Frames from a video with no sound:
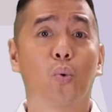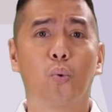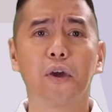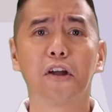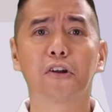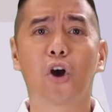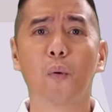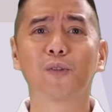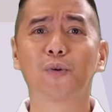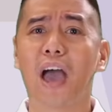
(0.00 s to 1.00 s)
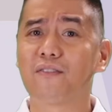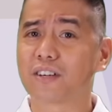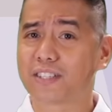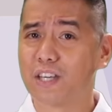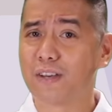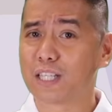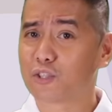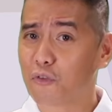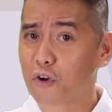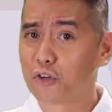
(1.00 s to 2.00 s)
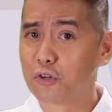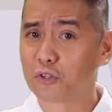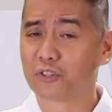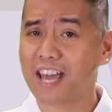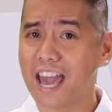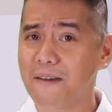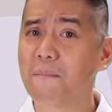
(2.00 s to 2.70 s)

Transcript: We are going to have activities for you today,